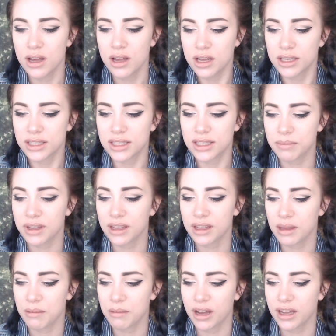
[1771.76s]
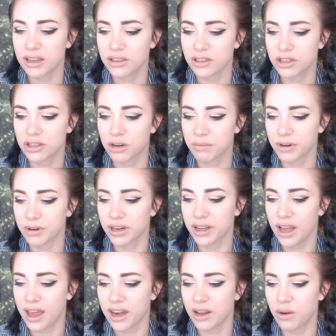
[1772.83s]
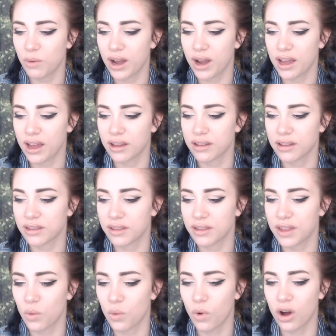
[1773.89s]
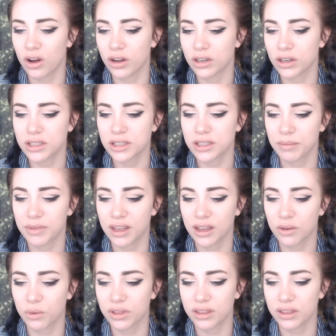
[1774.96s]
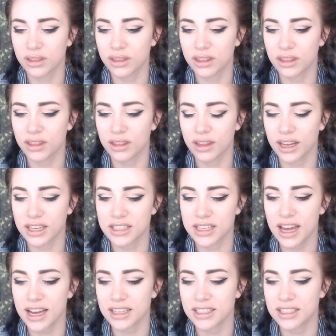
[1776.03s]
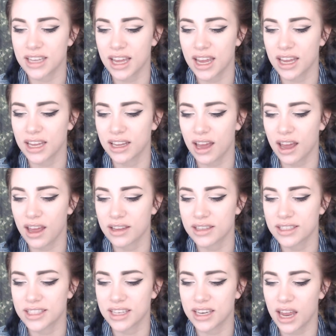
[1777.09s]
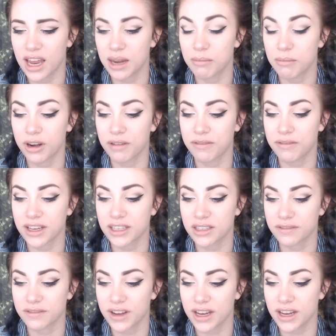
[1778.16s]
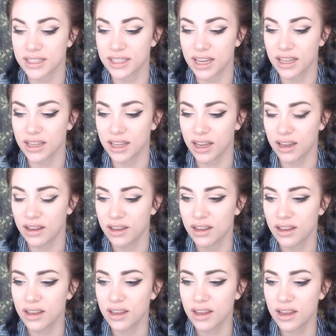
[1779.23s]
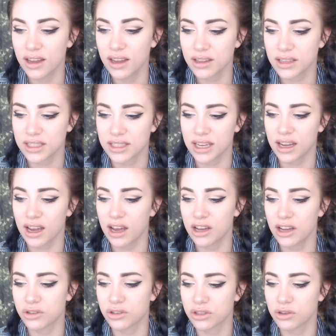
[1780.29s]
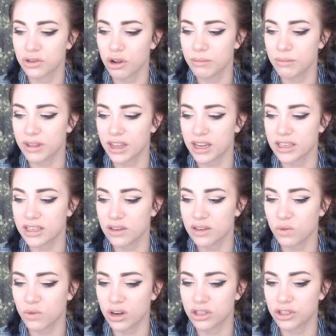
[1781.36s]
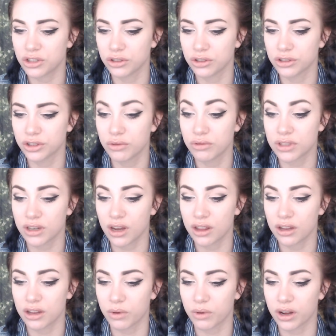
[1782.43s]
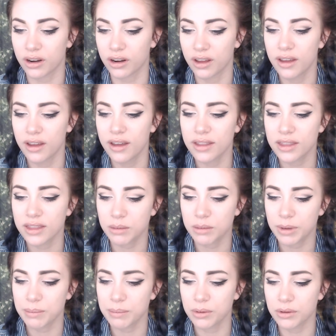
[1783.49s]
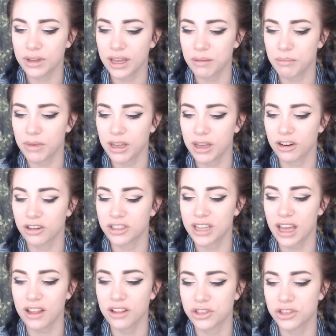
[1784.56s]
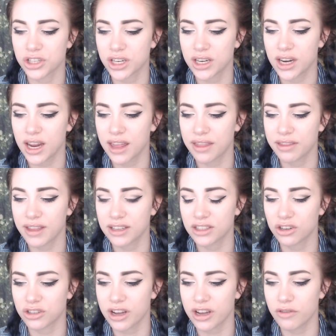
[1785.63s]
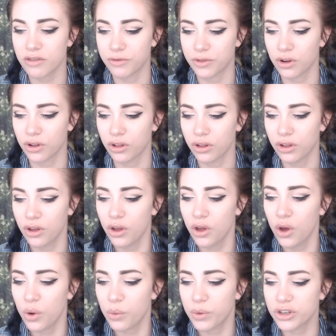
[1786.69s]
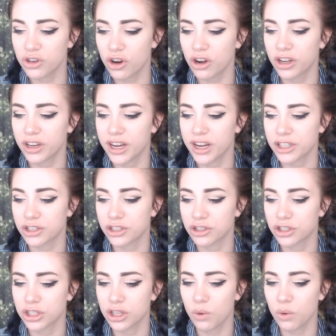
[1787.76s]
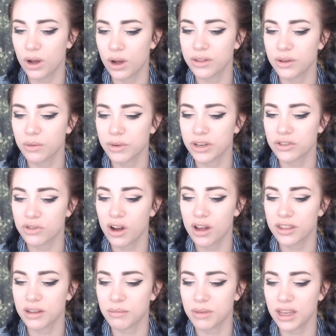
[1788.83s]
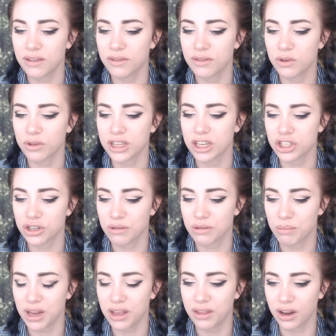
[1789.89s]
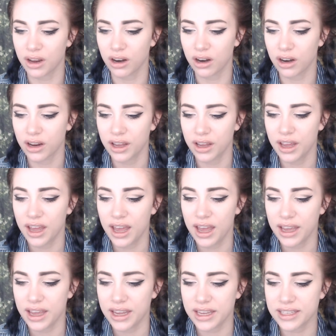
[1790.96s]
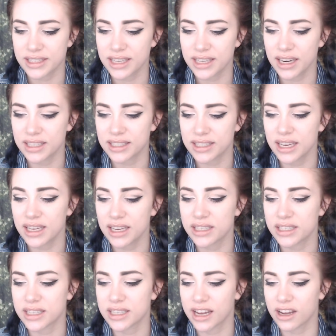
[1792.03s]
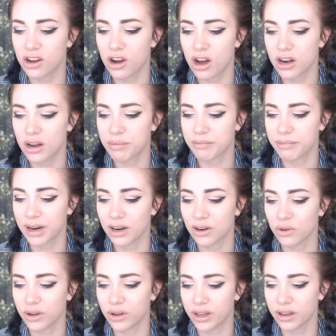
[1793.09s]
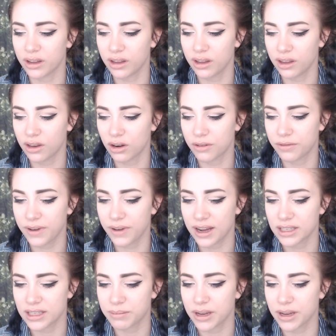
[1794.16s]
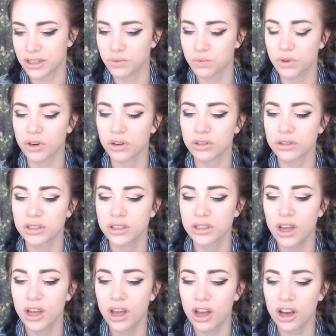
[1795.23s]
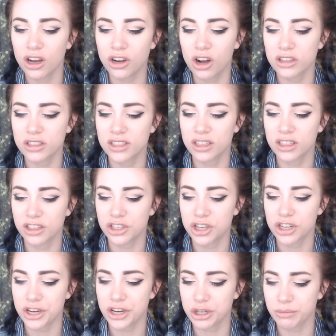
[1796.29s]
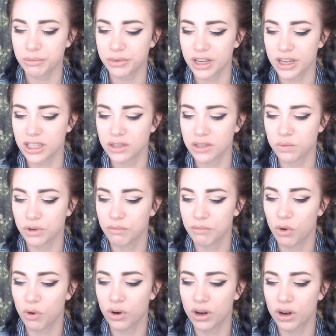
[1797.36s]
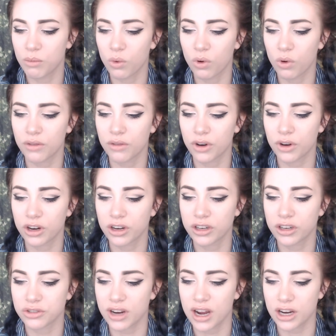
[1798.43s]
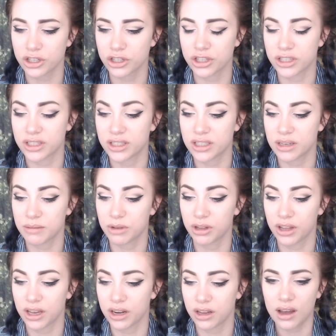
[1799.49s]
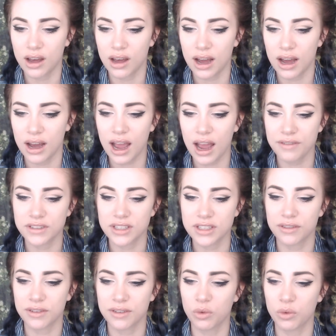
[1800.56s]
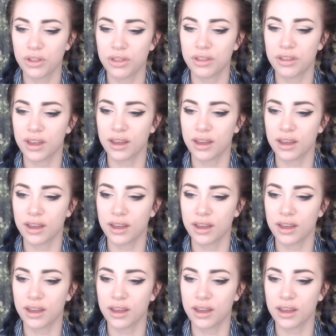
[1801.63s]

Something they might interpret any way that they want. Something with like a text saying, "Seen anybody face to face lately?" The psychiatrist told me that he didn't want to lose another one, that people like me are intelligent, and that's our downfall. We draw connections so well that we draw them even when they shouldn't be there. He said it's easy to get caught up in paranoia in our fast-paced world, a constantly changing place where more and more of our interaction is stimulated. I have to give him one thing.